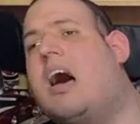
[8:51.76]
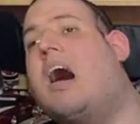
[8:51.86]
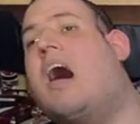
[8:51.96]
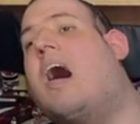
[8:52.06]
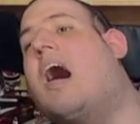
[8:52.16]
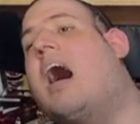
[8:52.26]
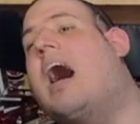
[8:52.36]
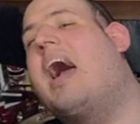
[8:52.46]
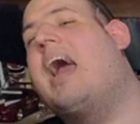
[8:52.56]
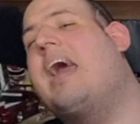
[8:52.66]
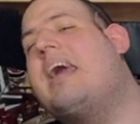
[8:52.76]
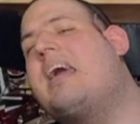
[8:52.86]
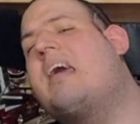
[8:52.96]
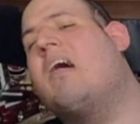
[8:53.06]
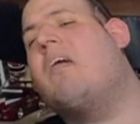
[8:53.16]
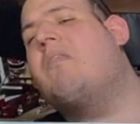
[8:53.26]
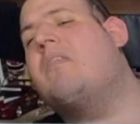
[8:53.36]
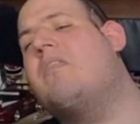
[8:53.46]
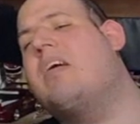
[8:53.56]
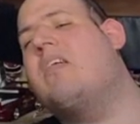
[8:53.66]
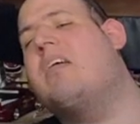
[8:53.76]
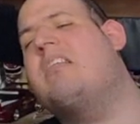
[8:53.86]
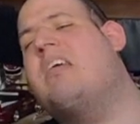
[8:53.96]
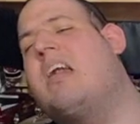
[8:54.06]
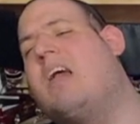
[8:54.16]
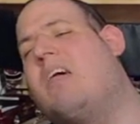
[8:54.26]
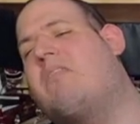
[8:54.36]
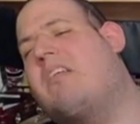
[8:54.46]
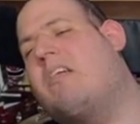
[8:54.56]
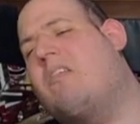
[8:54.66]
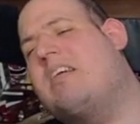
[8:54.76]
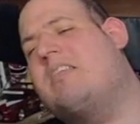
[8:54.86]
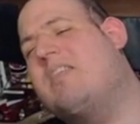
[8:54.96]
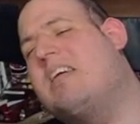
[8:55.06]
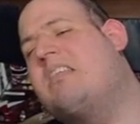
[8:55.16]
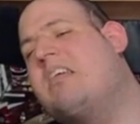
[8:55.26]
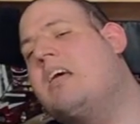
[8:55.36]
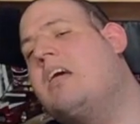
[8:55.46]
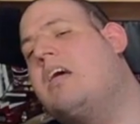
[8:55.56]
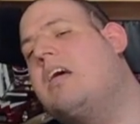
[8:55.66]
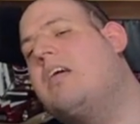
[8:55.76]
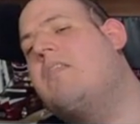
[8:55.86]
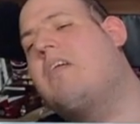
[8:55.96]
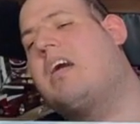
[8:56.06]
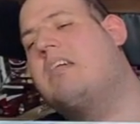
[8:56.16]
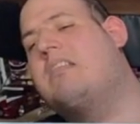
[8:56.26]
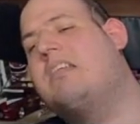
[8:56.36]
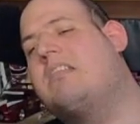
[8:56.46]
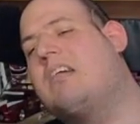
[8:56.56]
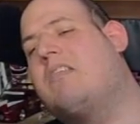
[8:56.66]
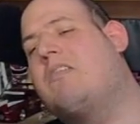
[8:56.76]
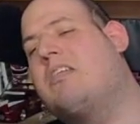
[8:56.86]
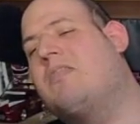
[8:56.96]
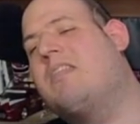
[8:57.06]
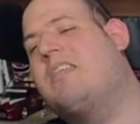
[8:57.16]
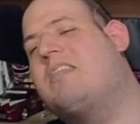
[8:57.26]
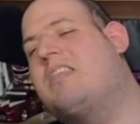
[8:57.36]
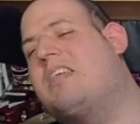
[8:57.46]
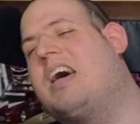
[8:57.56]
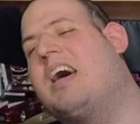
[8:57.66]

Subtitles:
I can't review it till after Christmas because it's a Christmas